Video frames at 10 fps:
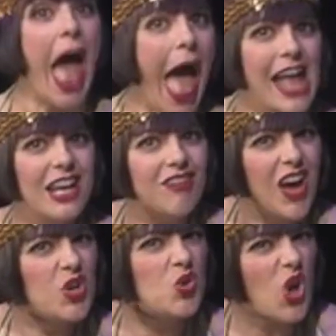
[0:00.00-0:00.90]
And give
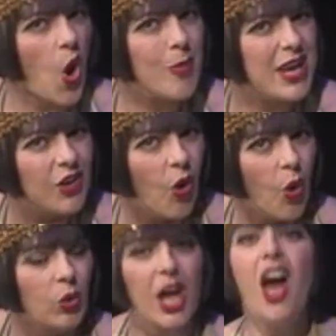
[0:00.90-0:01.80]
Uncle Toby a
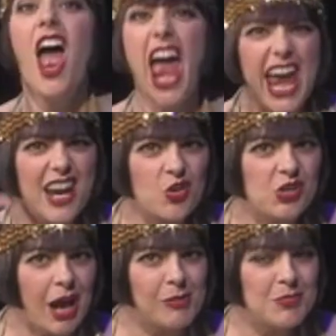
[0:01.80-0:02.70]
call. He could
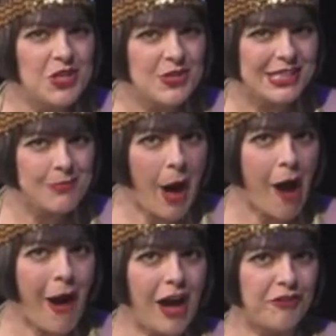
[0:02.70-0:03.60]
name a muesli
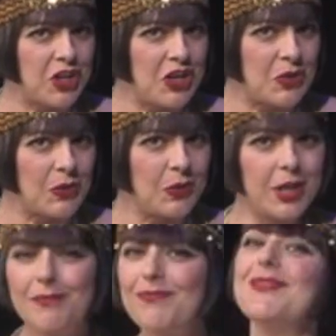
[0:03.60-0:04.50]
bar after you.
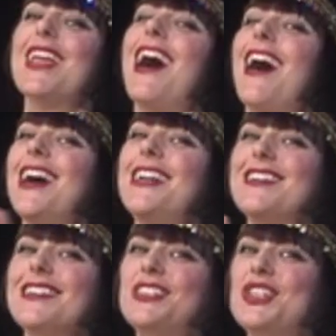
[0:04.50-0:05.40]
I know
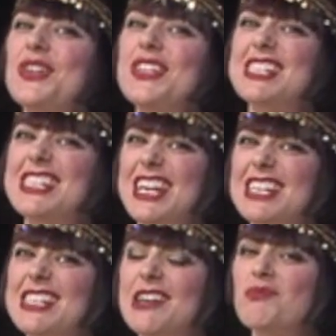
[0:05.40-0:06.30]
the tuna steaks
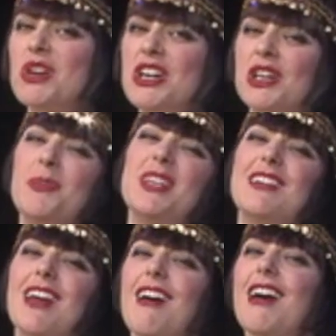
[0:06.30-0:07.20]
didn't work, but
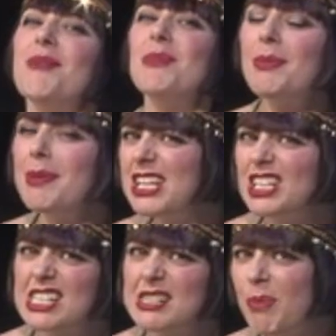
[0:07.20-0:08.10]
maybe
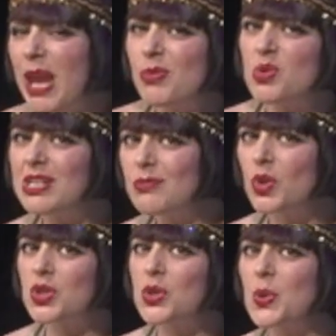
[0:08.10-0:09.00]
because people didn't
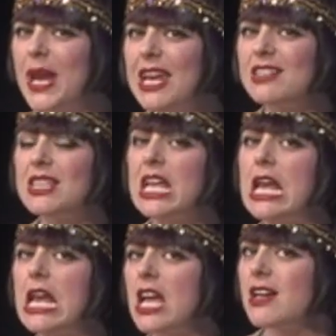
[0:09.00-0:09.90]
want to eat
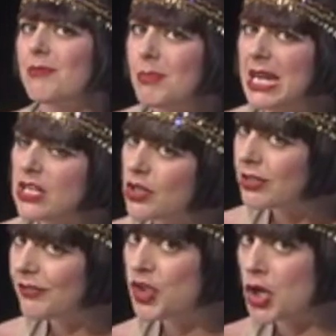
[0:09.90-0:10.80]
the meat
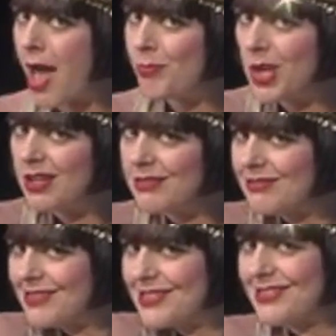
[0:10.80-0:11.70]
of
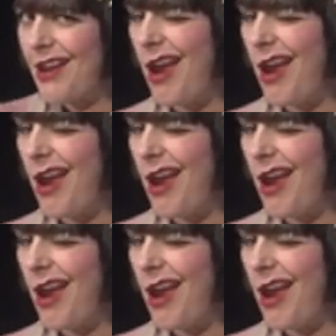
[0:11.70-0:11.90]
champions?